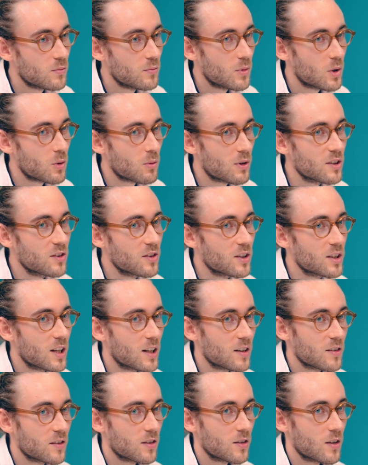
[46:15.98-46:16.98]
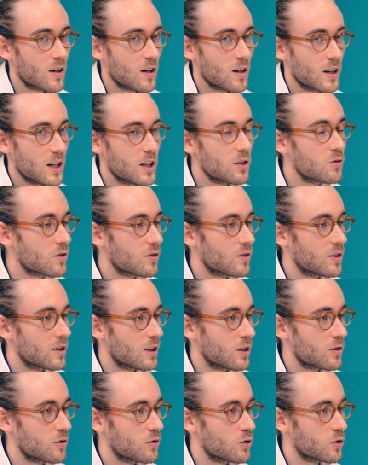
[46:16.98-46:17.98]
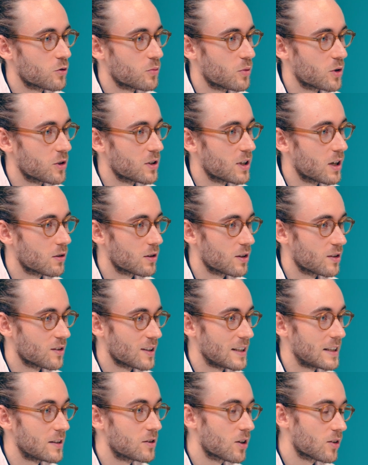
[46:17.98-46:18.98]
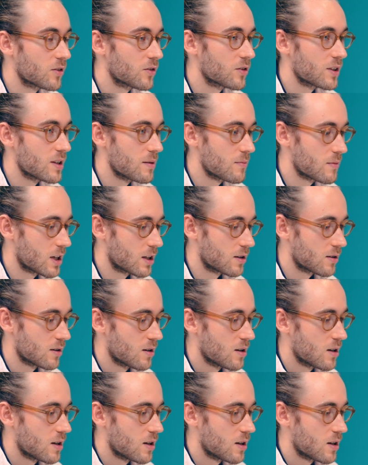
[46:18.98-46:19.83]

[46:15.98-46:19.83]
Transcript: Well, one thing that's interesting that you just pointed out is it does seem that